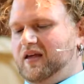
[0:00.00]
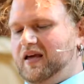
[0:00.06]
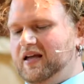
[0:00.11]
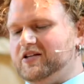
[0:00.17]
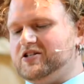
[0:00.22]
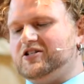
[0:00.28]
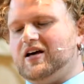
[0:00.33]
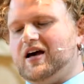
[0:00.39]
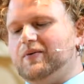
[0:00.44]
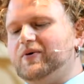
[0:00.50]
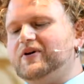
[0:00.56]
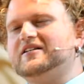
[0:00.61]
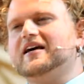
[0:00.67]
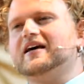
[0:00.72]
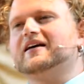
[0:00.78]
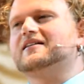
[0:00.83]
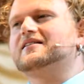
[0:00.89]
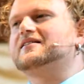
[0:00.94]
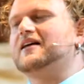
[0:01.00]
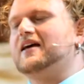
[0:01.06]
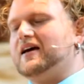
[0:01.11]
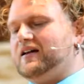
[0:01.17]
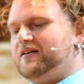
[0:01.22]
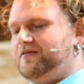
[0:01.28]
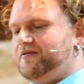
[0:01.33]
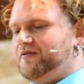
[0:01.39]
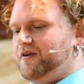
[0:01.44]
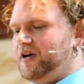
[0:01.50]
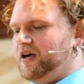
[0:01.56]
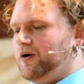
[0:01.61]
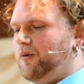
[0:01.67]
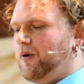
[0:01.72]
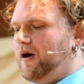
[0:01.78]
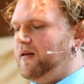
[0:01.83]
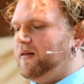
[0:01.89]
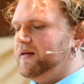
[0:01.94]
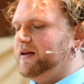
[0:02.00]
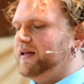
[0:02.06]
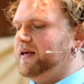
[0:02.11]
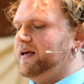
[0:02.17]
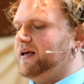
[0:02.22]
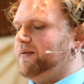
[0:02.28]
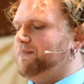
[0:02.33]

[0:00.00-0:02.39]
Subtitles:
Each time we take a stand for equality,